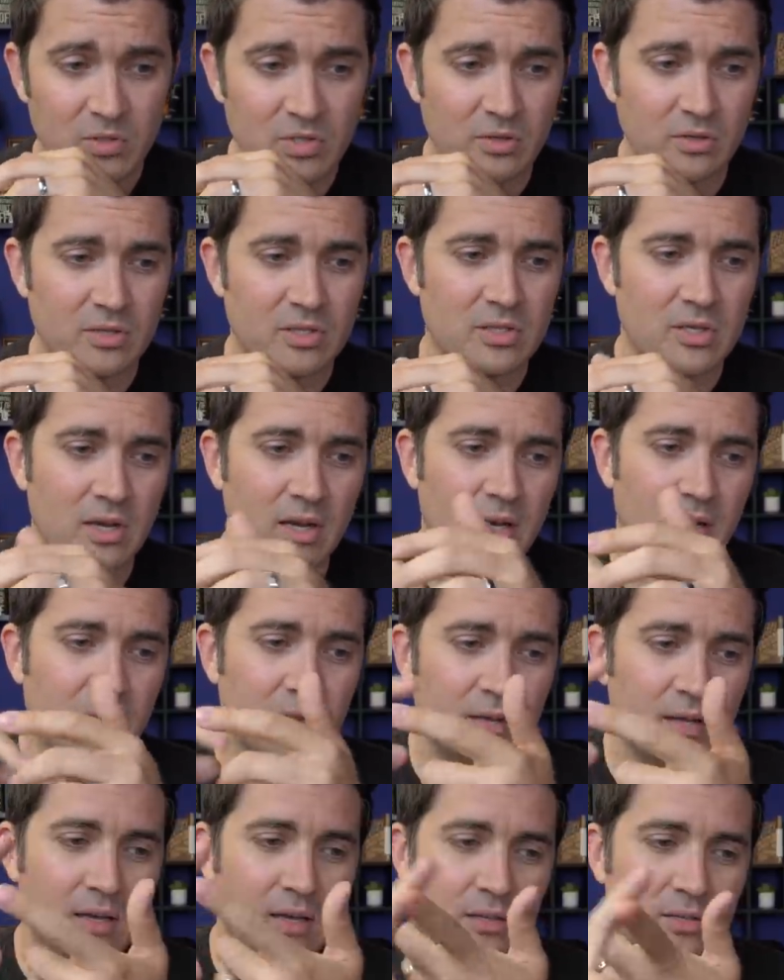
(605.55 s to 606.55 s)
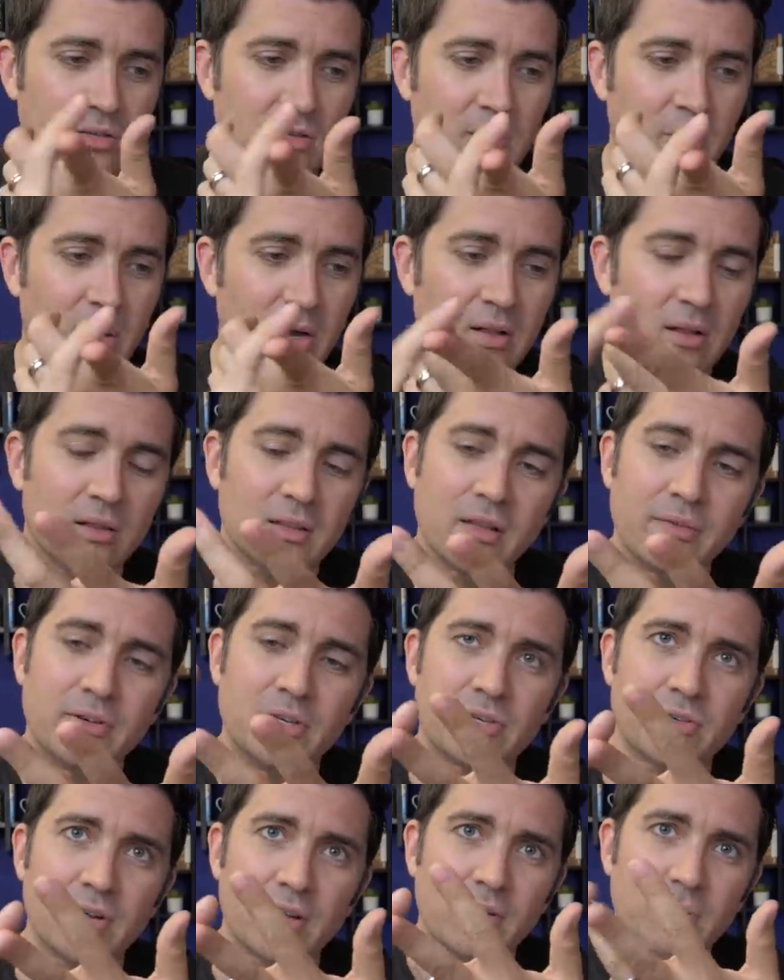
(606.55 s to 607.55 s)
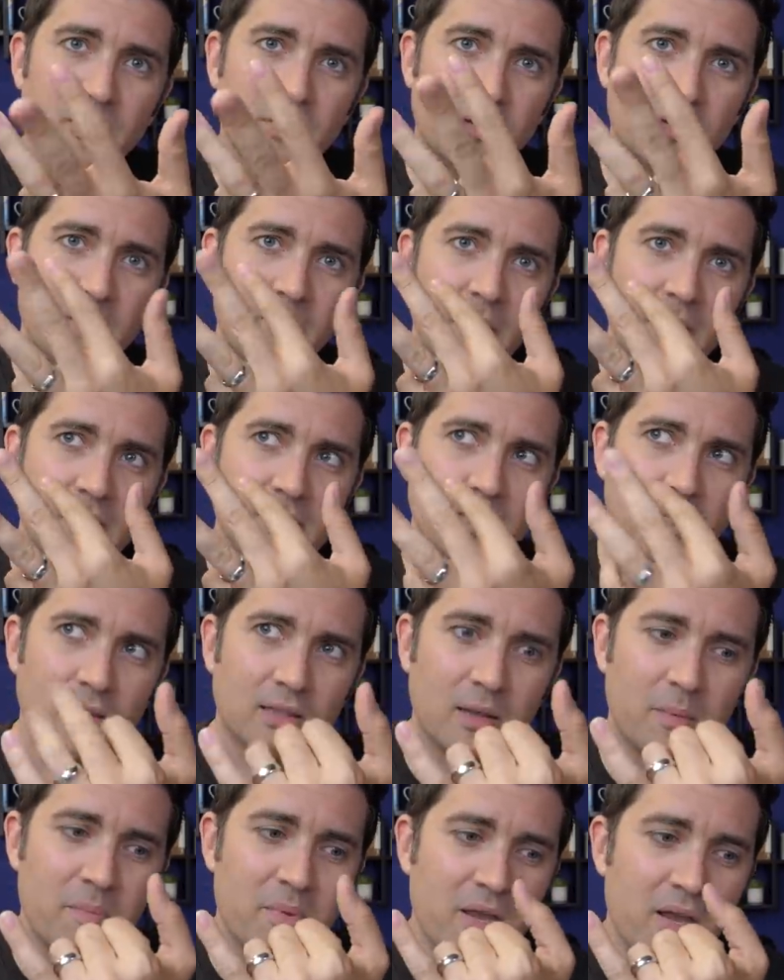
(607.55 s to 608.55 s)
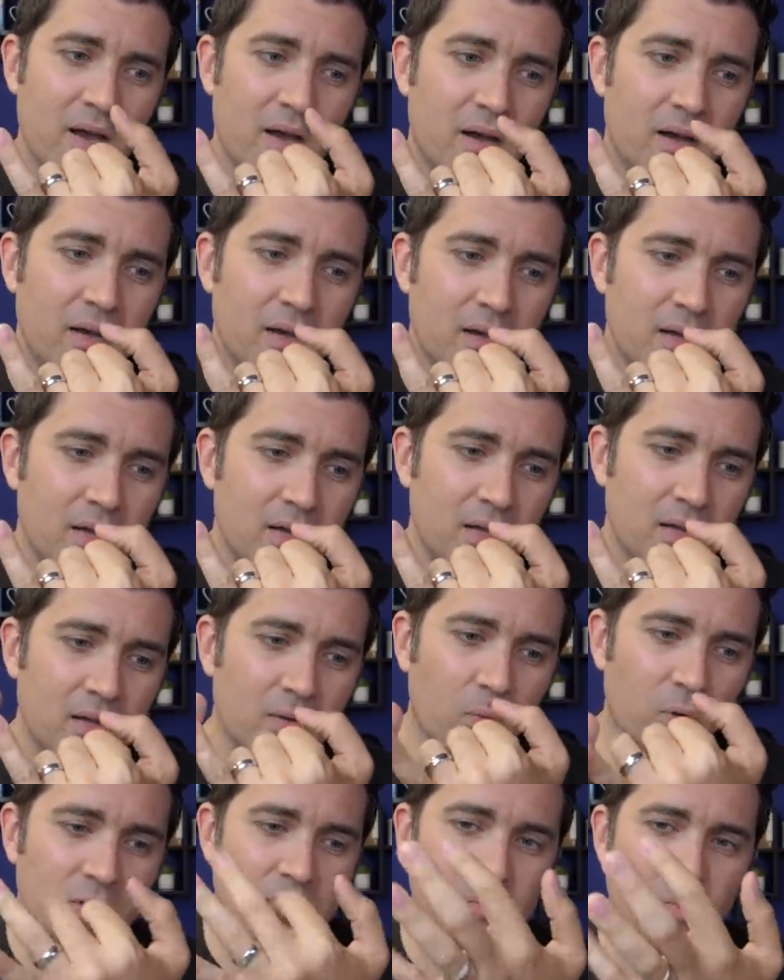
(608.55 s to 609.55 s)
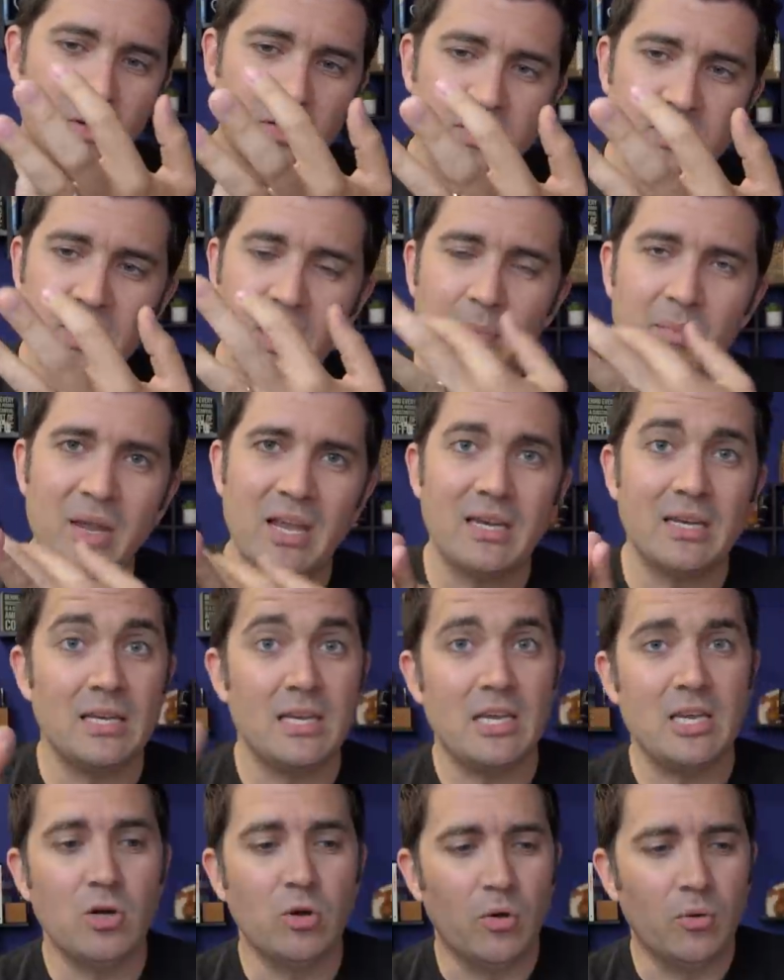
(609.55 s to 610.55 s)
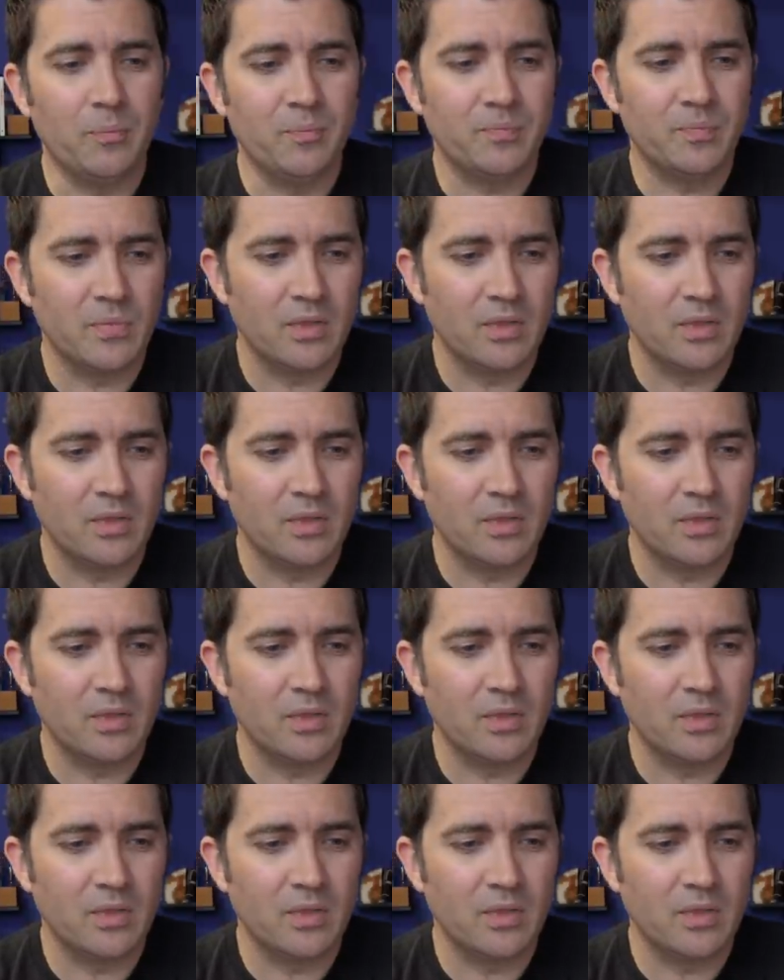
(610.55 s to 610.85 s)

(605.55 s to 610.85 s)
So it's uh, the inks are Apollo eleven, Tranquility Base, Columbia, One Small Step, and Eagle.